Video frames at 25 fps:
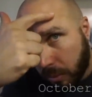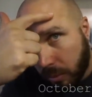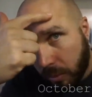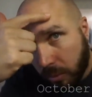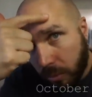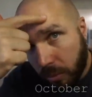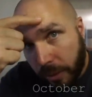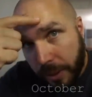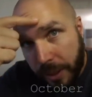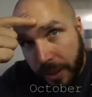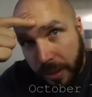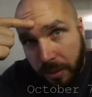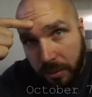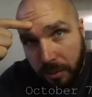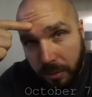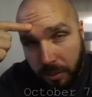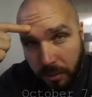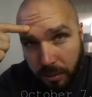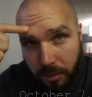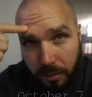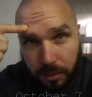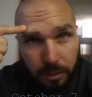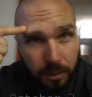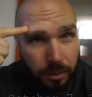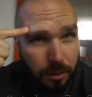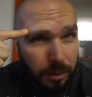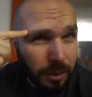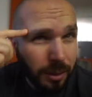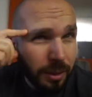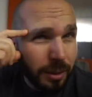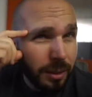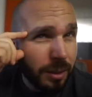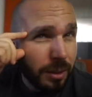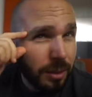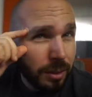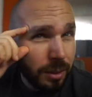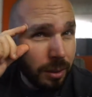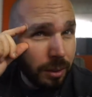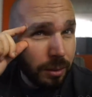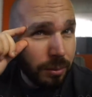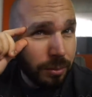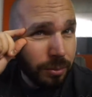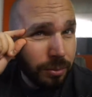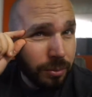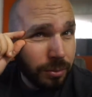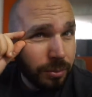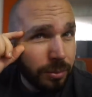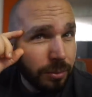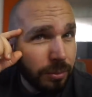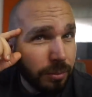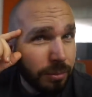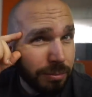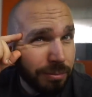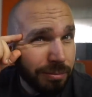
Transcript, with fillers: wrinkles and stuff